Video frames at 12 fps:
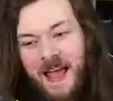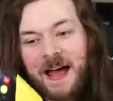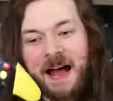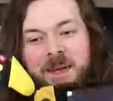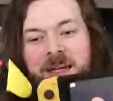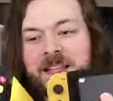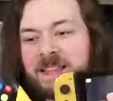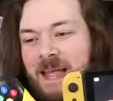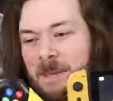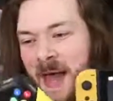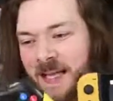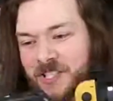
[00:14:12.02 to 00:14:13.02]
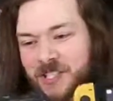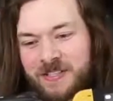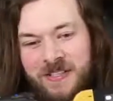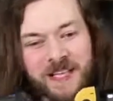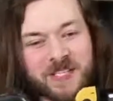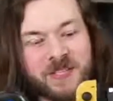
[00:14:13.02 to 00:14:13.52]
Yeah, I mean, they
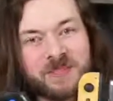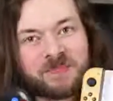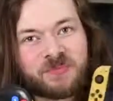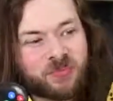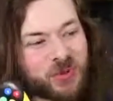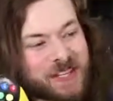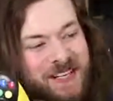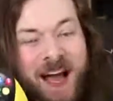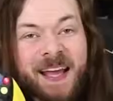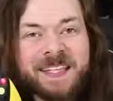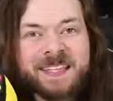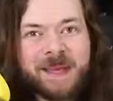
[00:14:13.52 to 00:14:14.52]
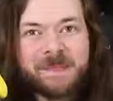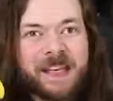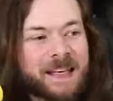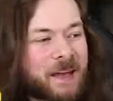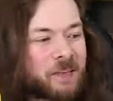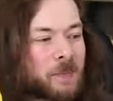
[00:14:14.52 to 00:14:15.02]
match. It's really nice. I
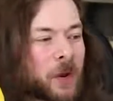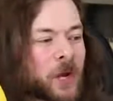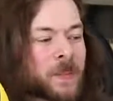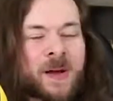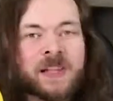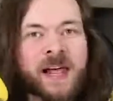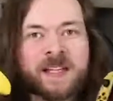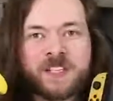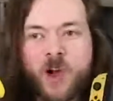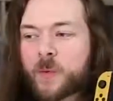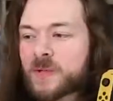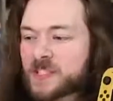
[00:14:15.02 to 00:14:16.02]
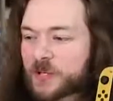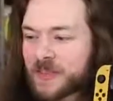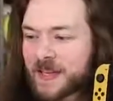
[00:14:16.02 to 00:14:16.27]
mean, if Pokemon Let's Go is your